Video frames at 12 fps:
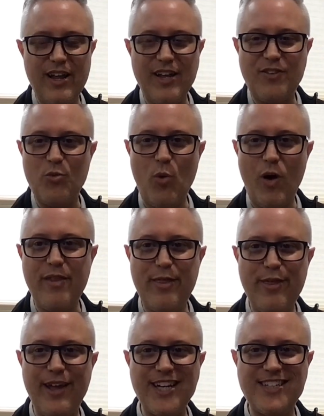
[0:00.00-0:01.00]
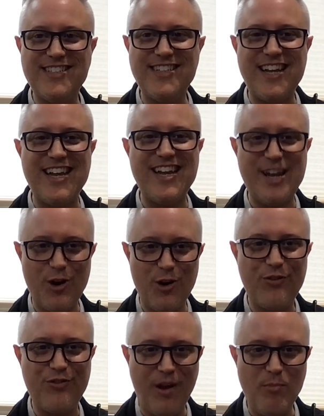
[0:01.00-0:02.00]
it's one thing to hear
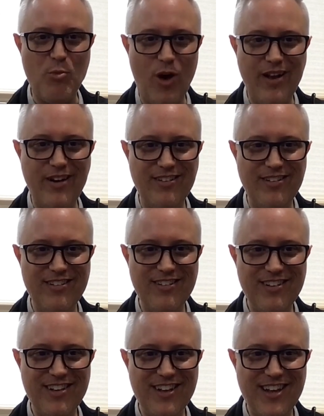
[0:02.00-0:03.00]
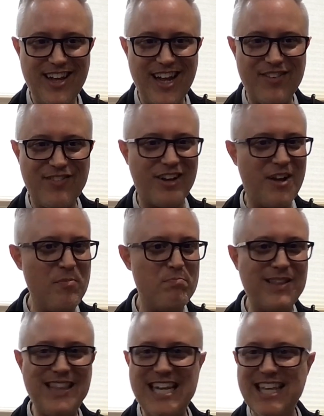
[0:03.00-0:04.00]
someone. It's a
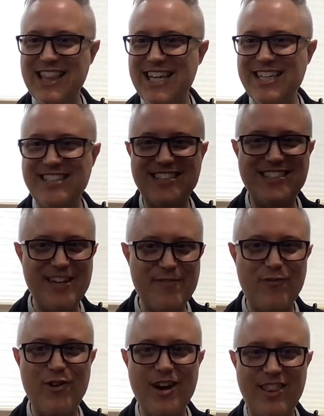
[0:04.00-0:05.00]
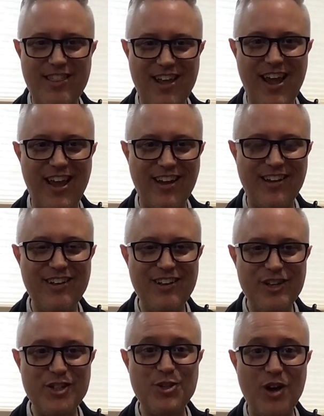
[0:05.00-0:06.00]
completely different thing
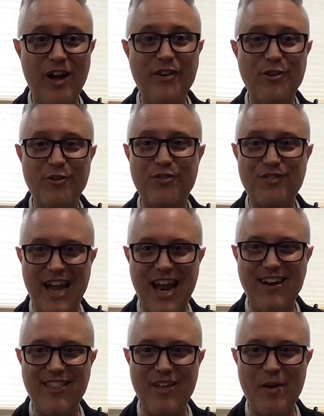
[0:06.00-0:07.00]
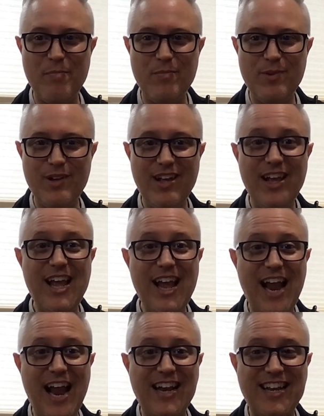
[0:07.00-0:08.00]
to understand them.
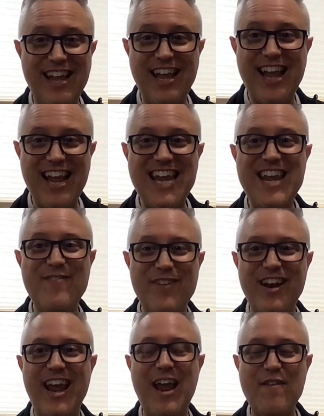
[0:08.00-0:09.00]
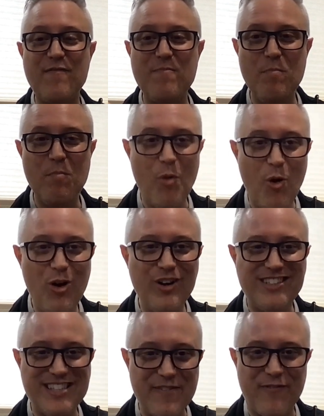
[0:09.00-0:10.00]
And even a more
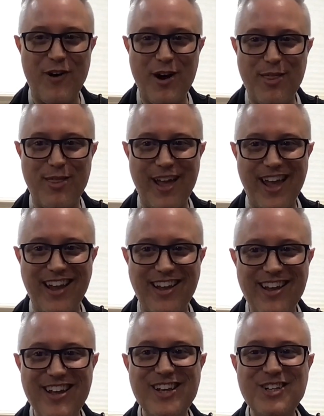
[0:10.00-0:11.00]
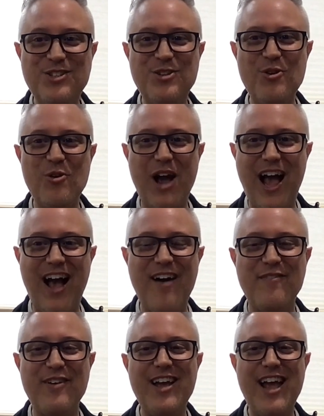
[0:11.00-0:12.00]
different thing to
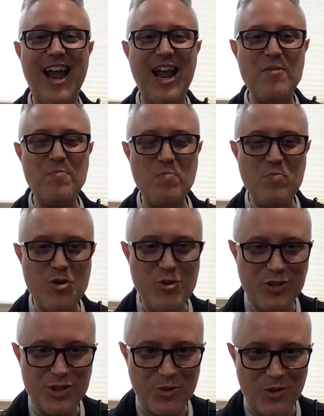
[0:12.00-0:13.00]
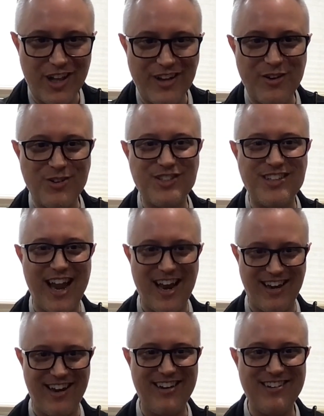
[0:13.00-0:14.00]
have a mutual understanding.